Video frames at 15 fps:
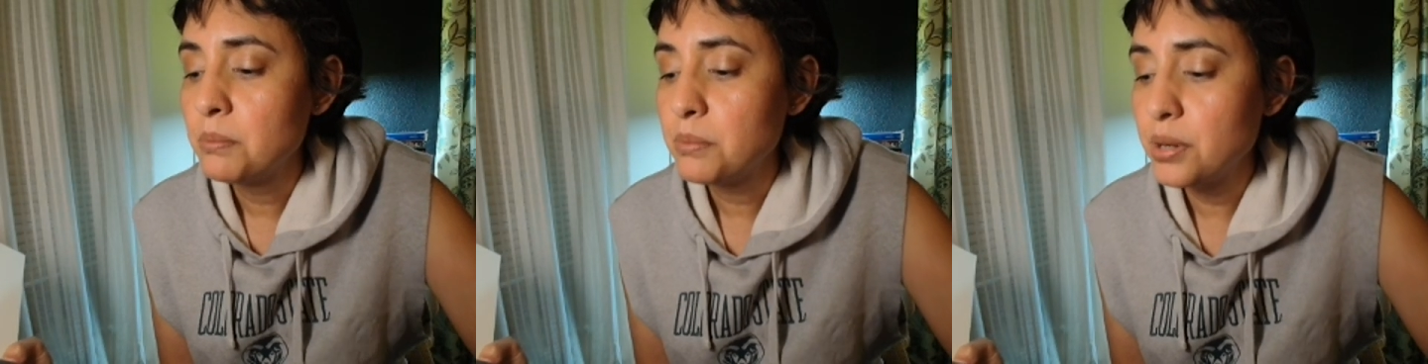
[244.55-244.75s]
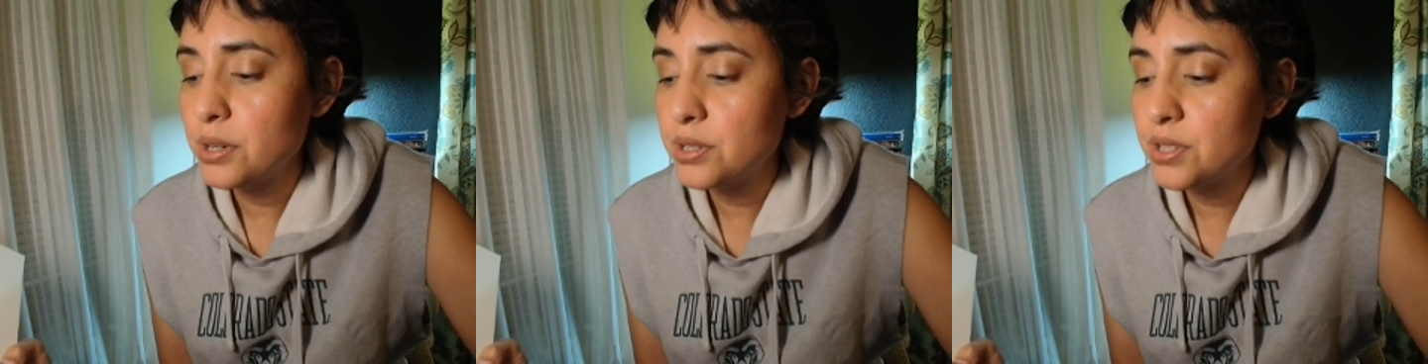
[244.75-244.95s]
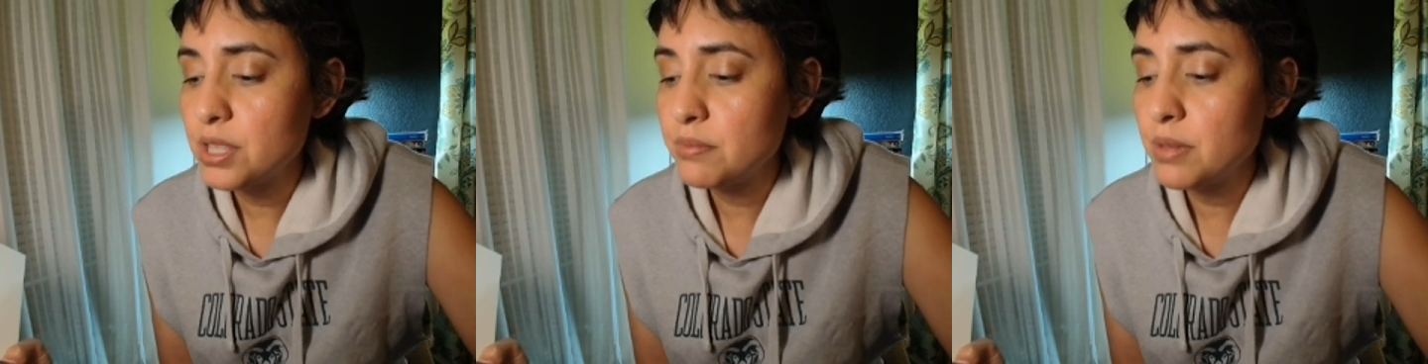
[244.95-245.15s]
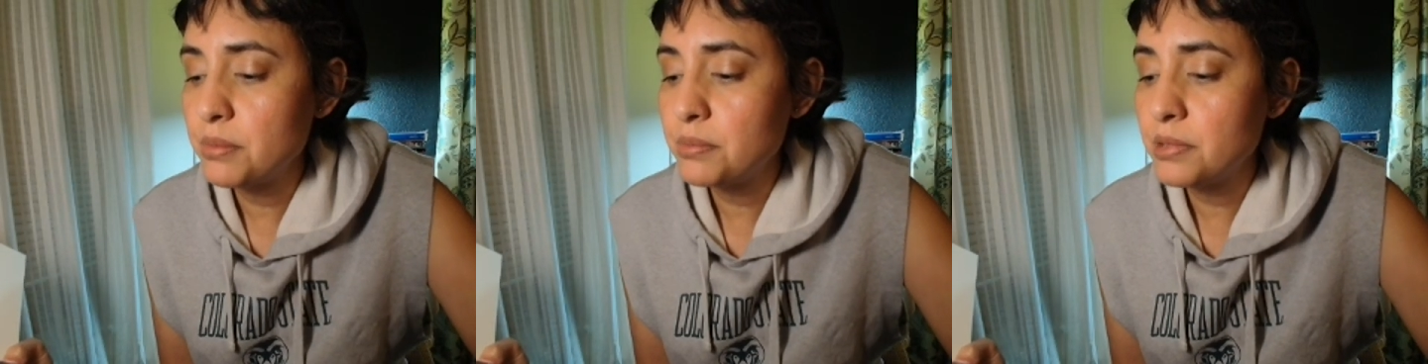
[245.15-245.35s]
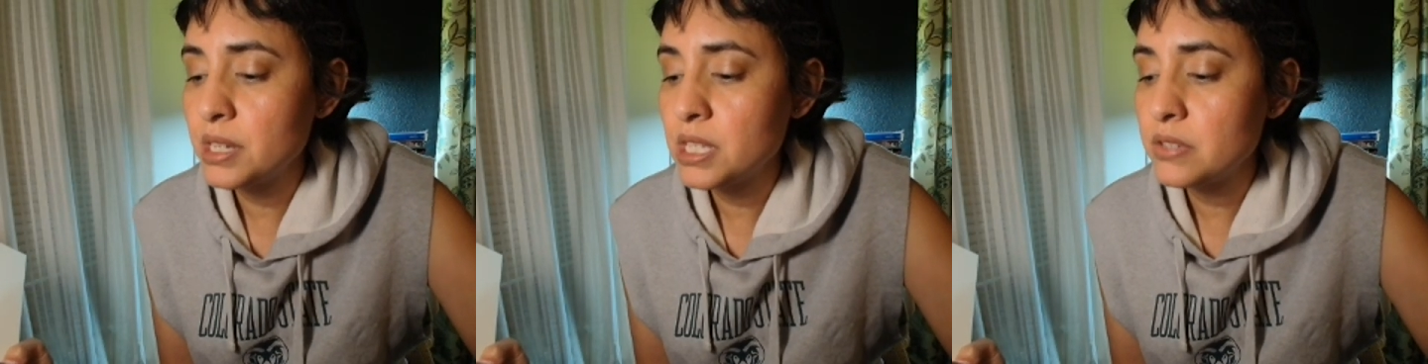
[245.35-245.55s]
purged the
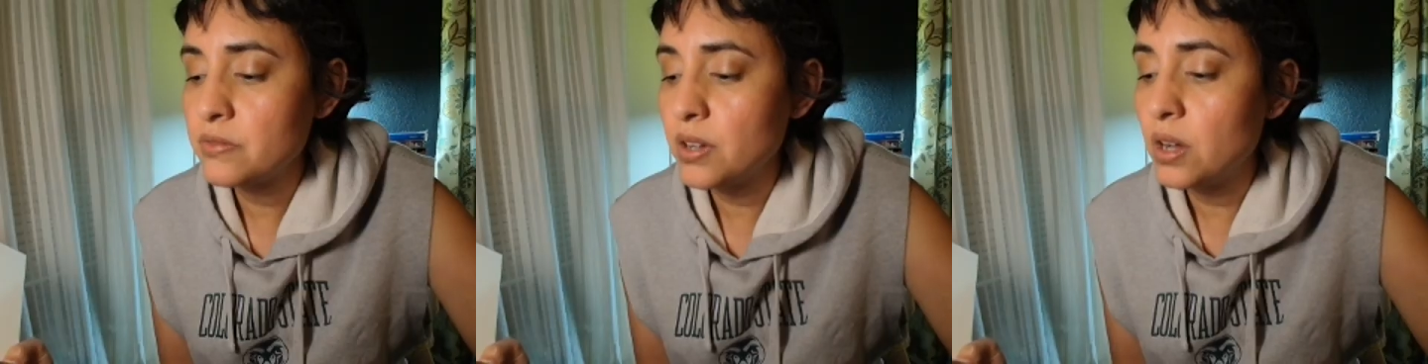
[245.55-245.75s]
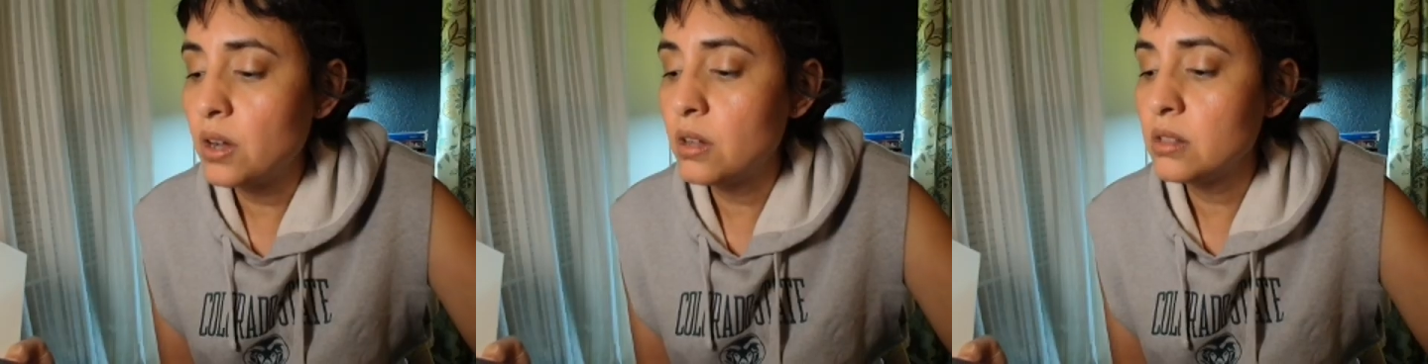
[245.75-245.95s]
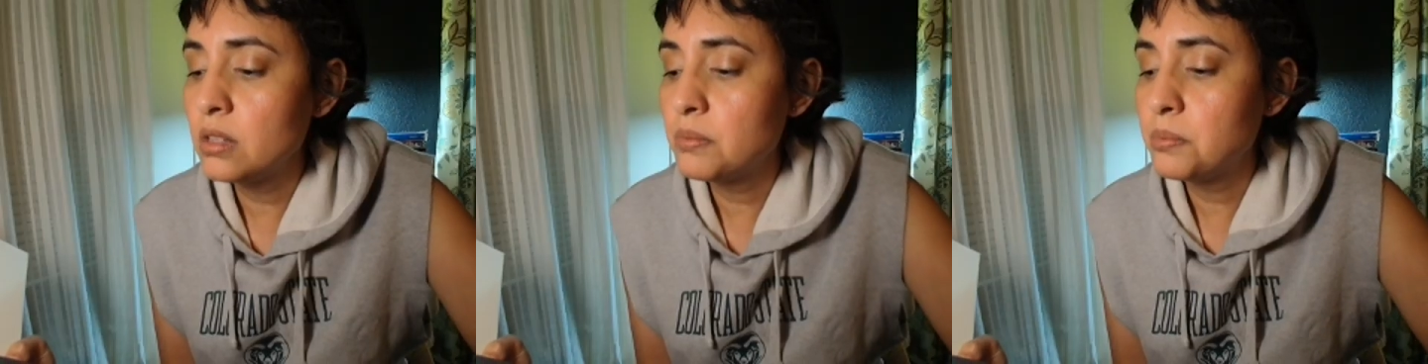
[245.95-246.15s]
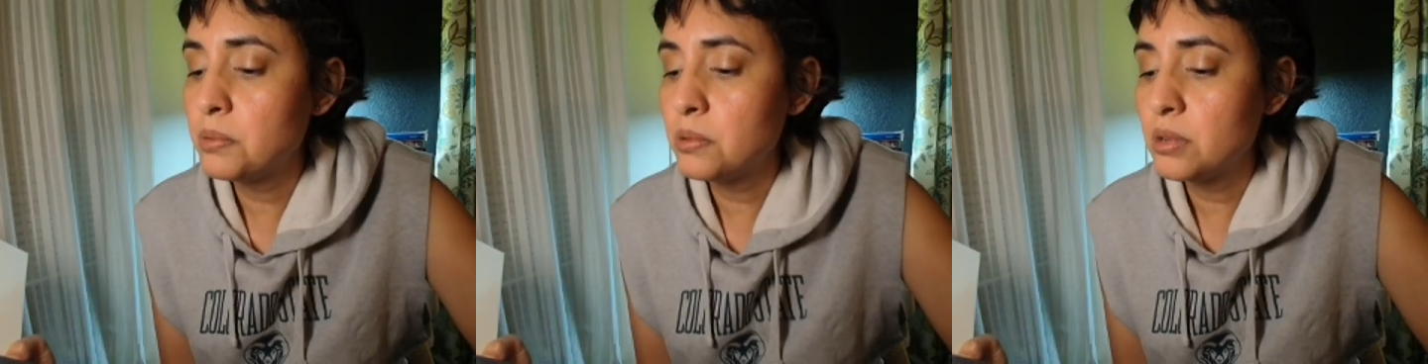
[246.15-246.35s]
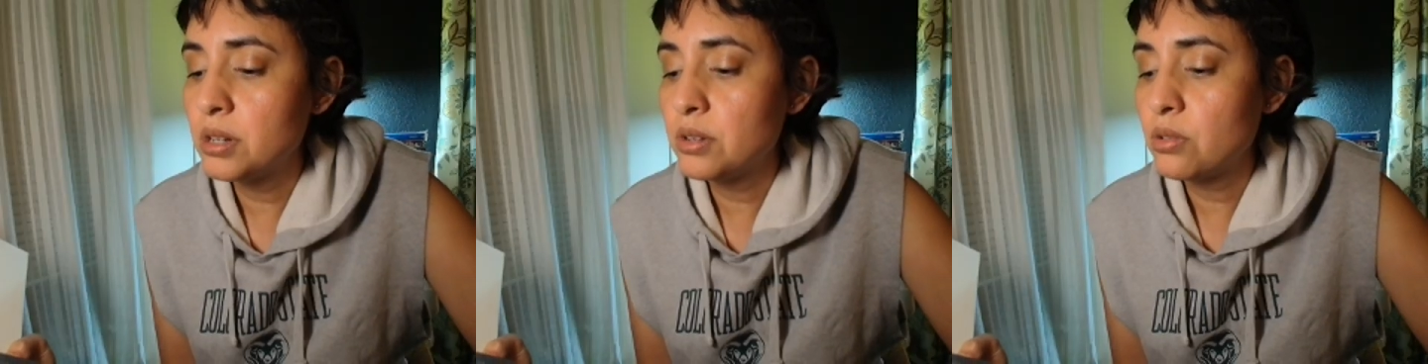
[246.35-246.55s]
memories of all
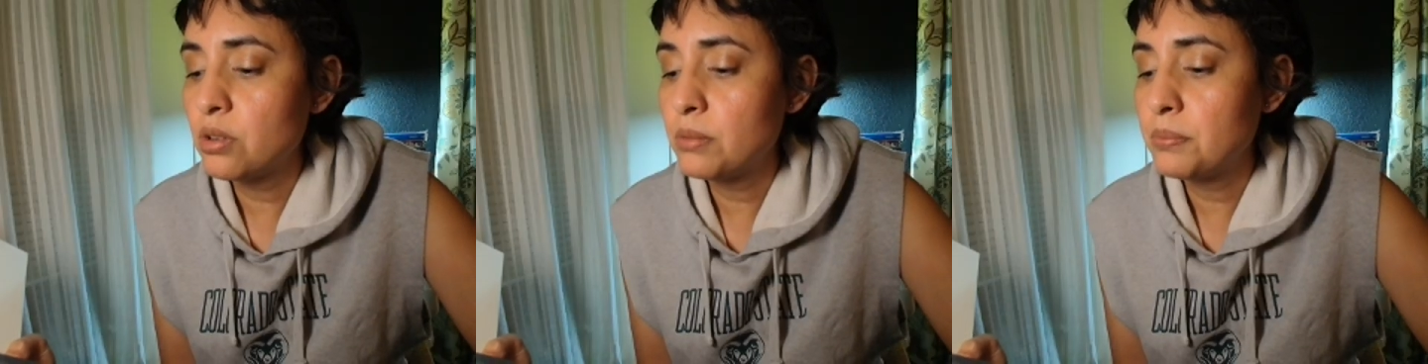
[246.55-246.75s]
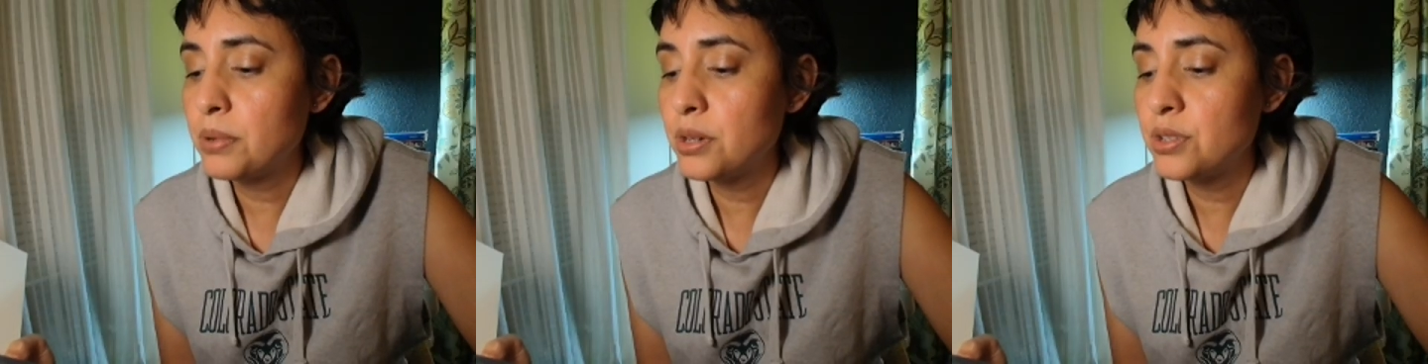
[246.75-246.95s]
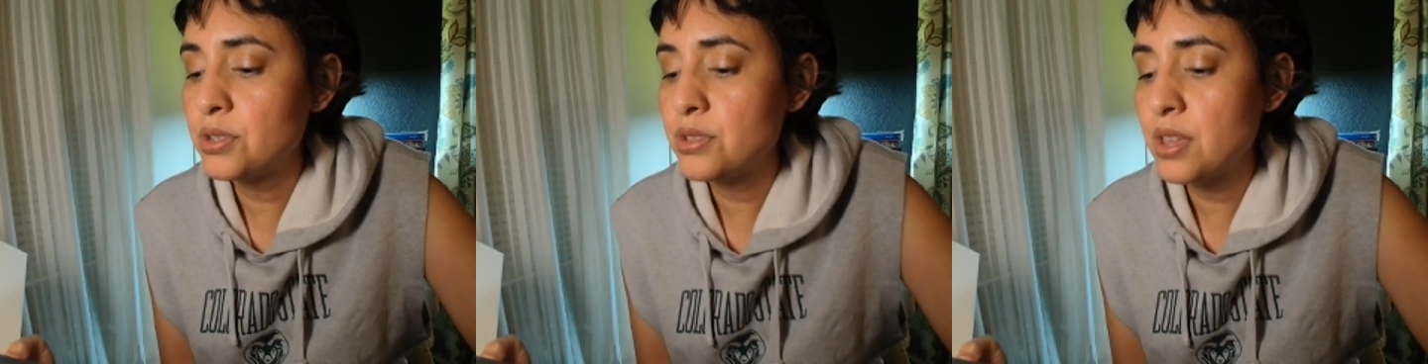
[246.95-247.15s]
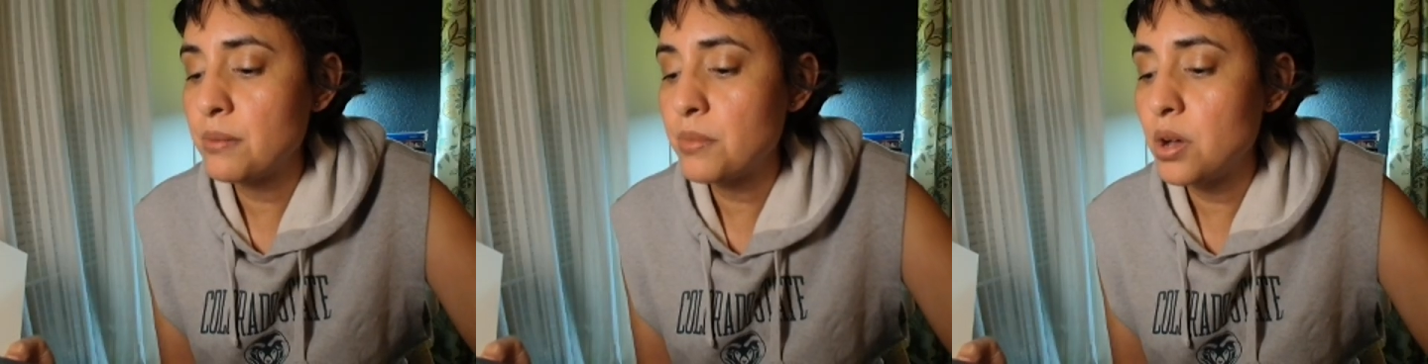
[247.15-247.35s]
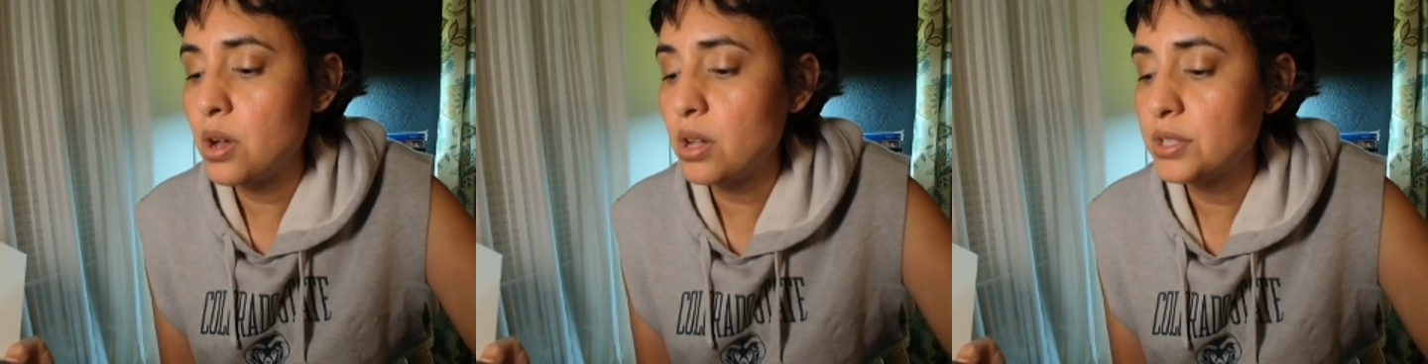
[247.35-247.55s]
aboard or purged
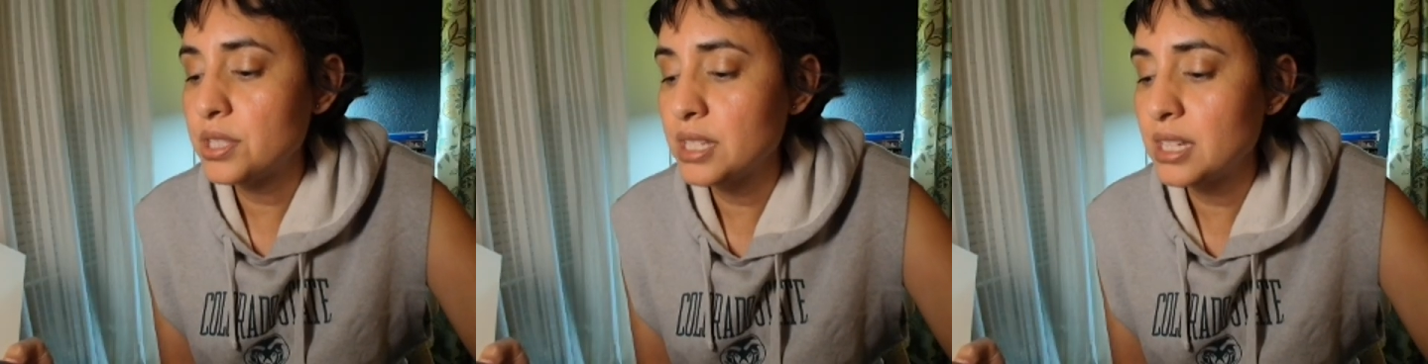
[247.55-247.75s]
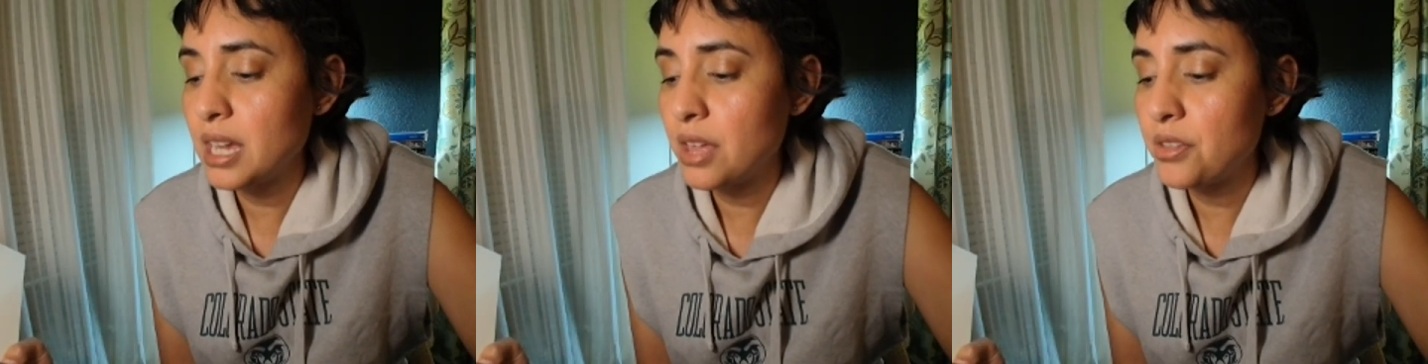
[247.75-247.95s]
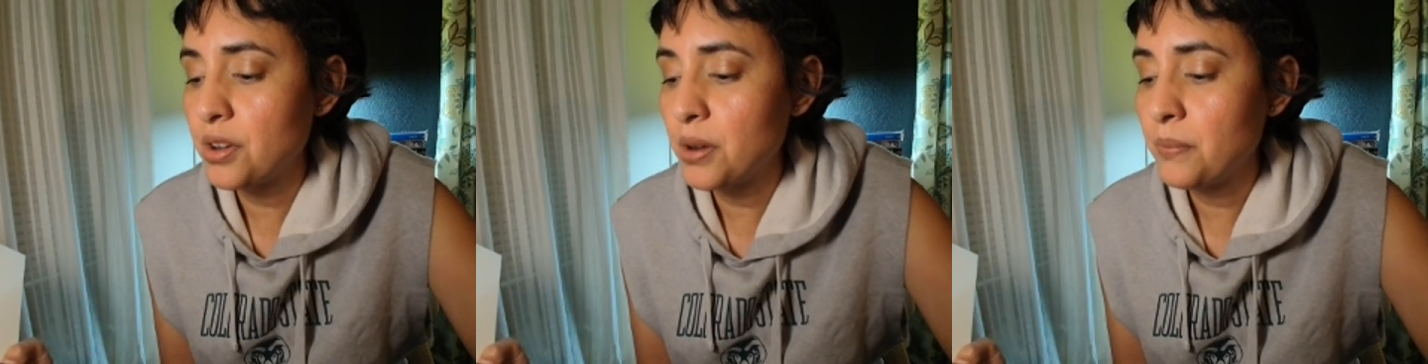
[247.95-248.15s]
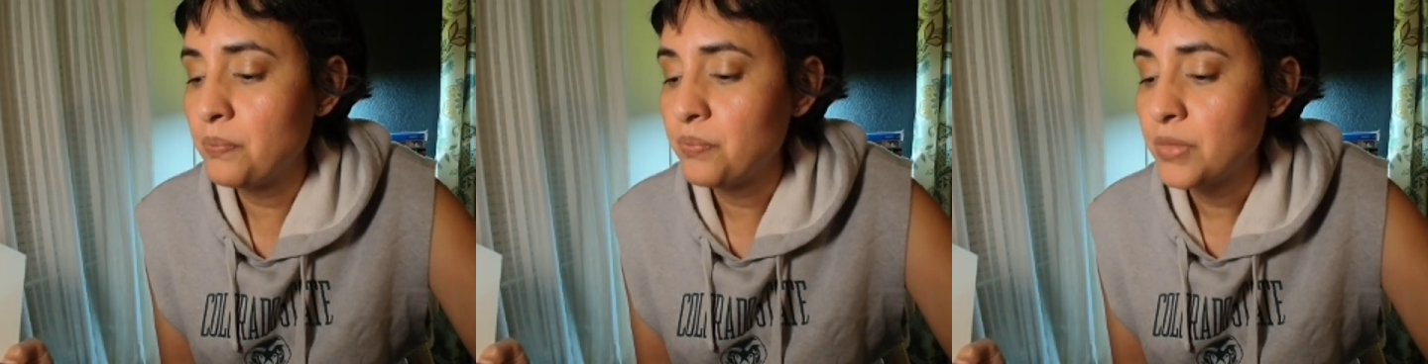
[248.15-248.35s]
them altogether.